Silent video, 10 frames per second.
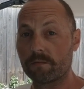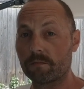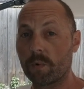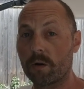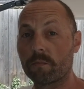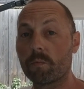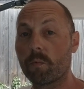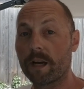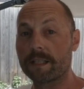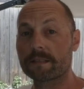and
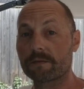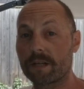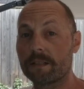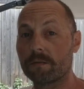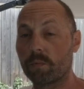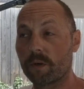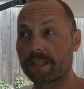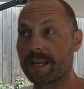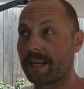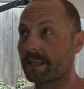one waste grey
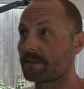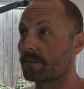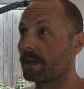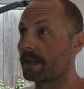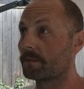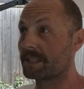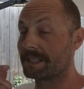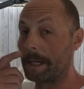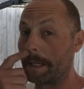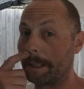water tank as well, which
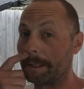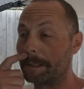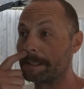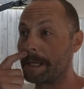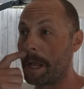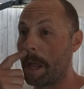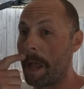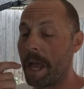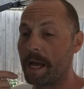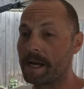is ninety litres.
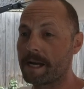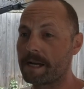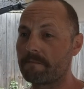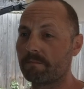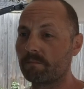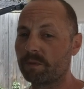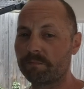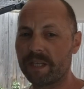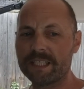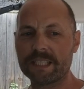Um,
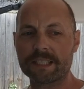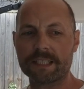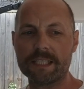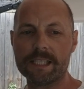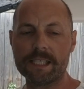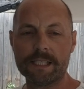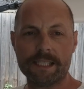we've basically